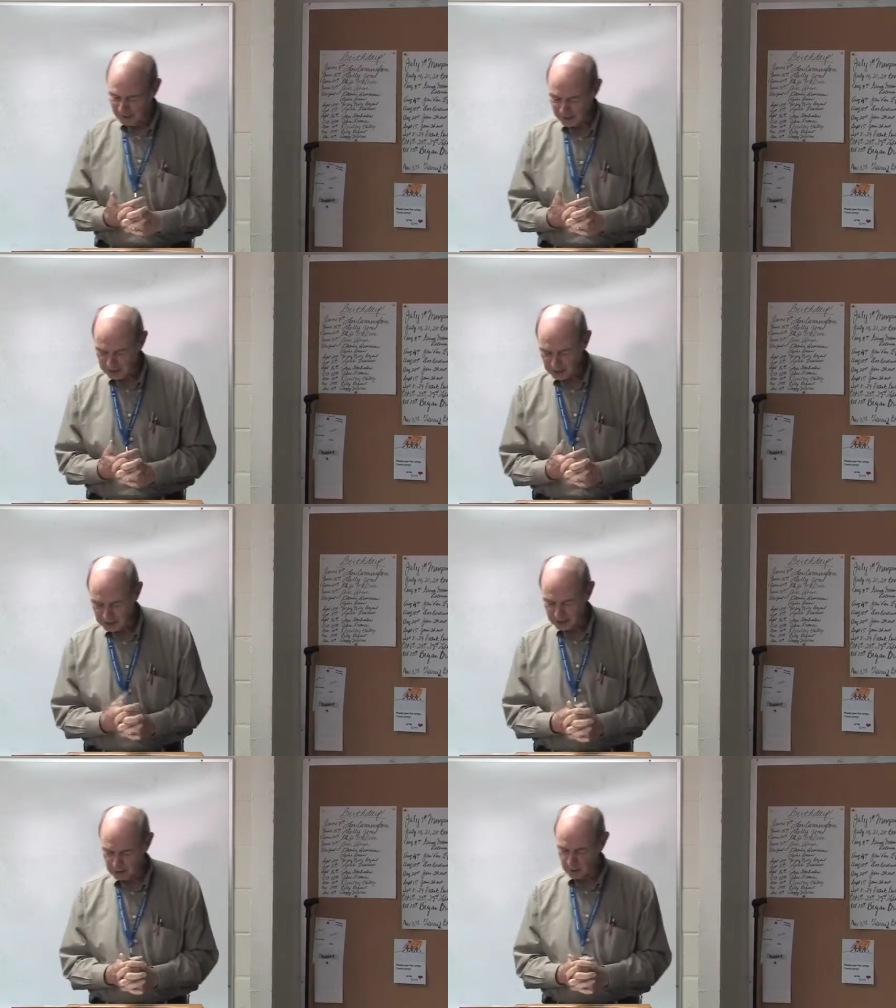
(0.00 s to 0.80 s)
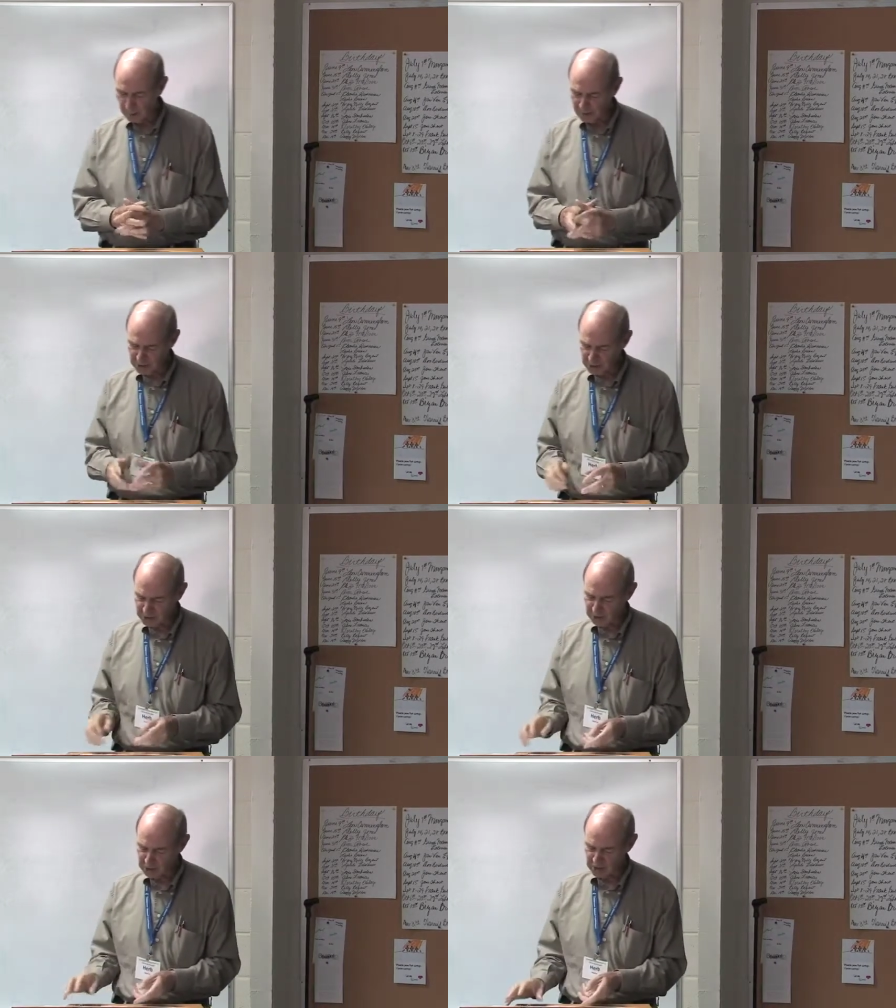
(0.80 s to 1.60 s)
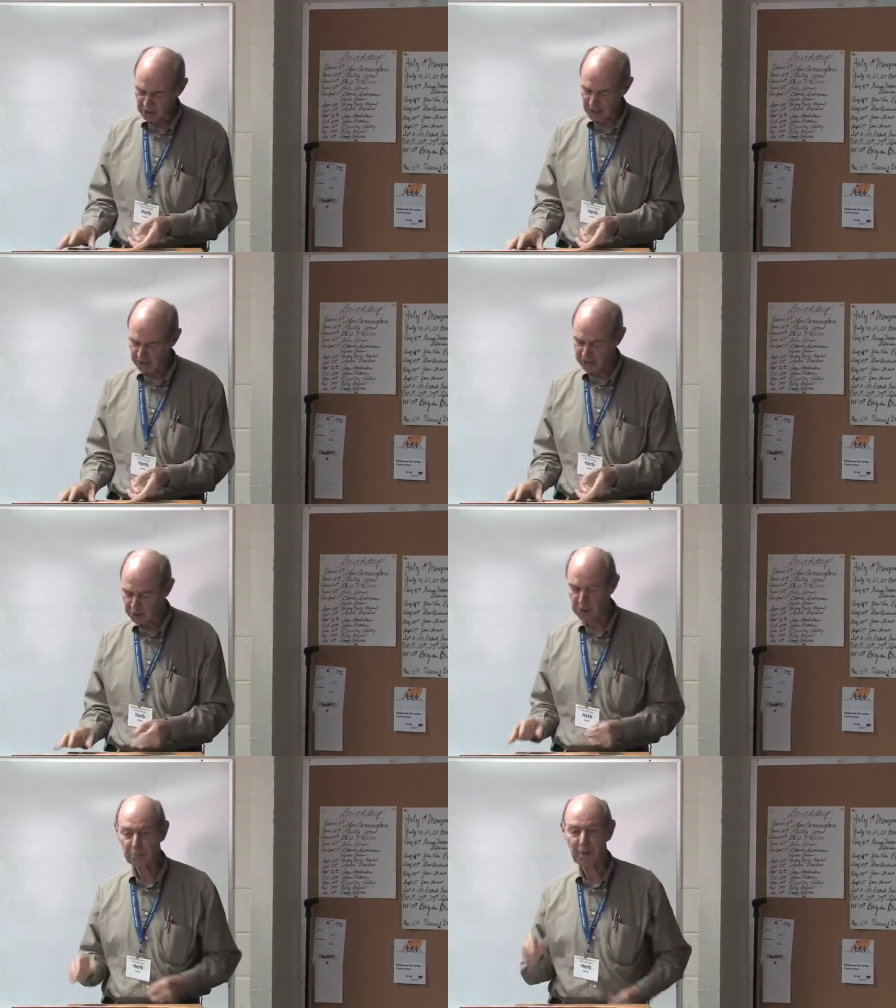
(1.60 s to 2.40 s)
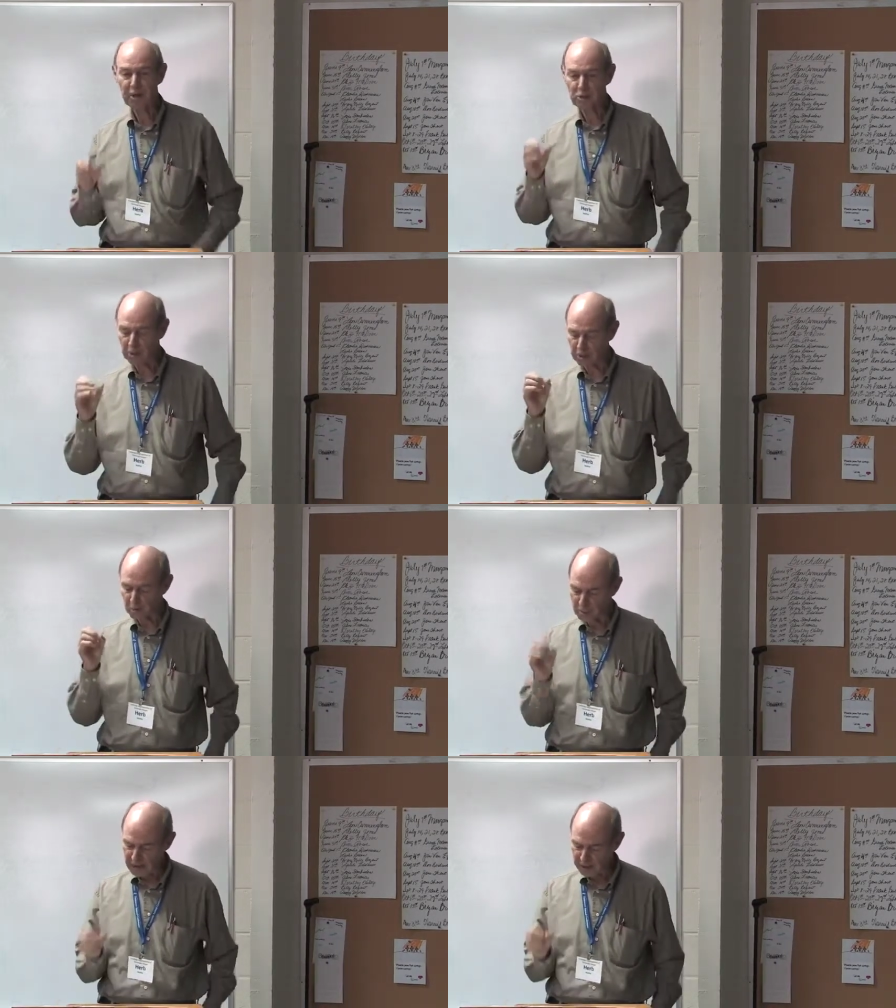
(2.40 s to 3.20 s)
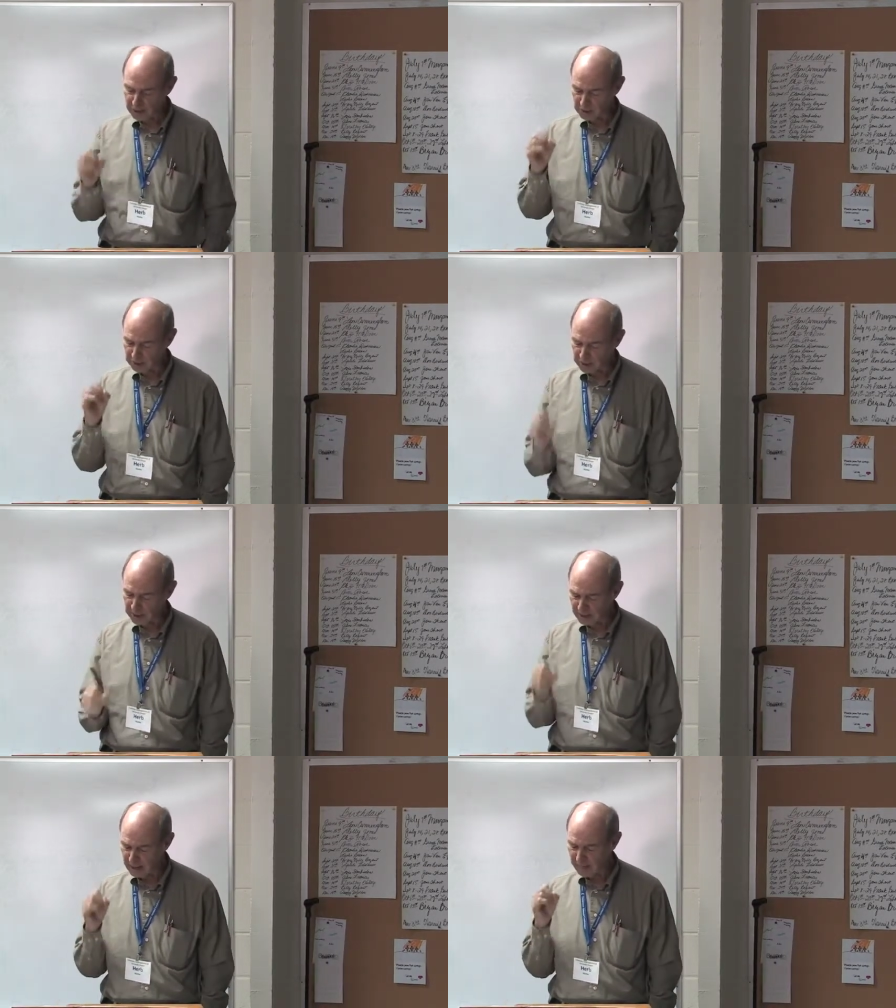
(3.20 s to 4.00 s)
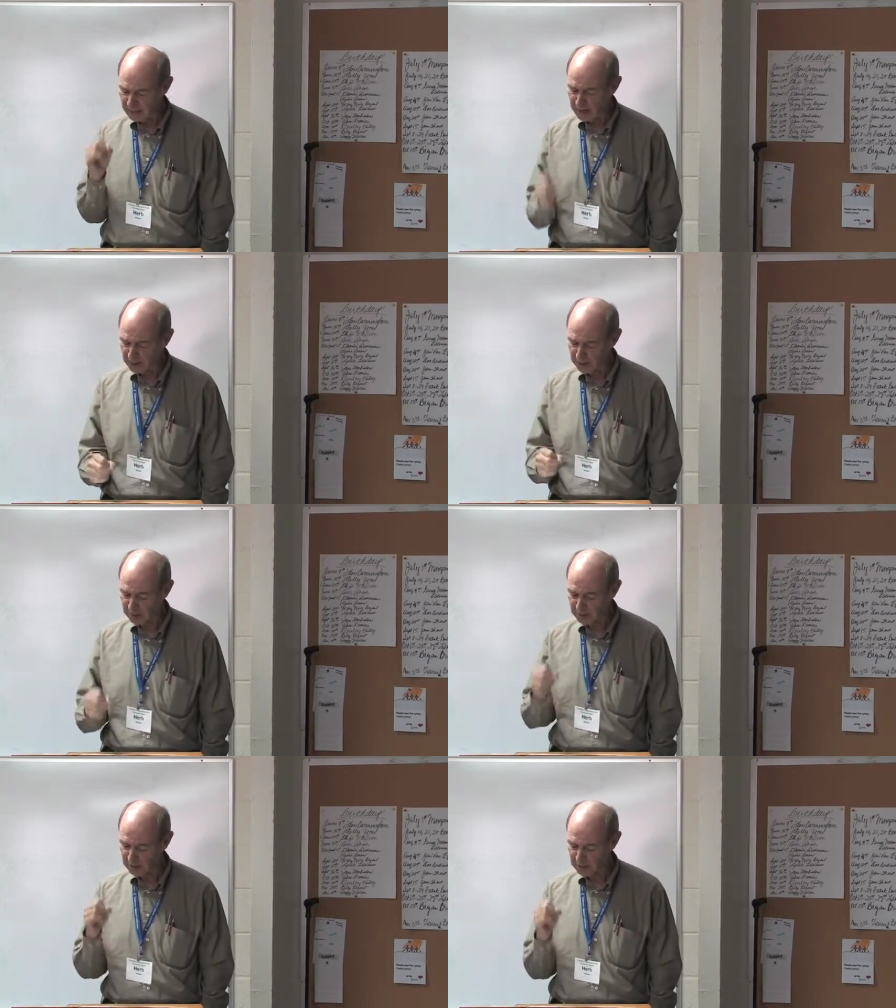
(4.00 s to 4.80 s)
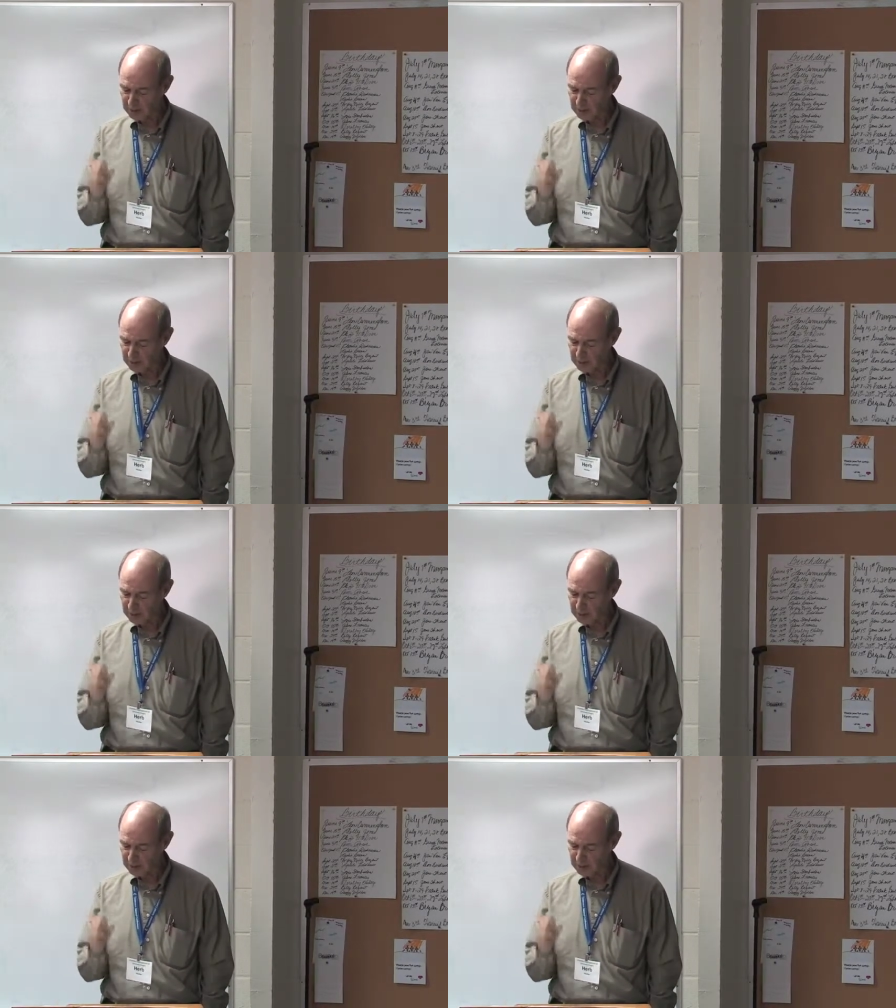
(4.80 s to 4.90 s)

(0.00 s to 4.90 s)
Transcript: And he said that Wesley's theology is based on a radical economic ethic that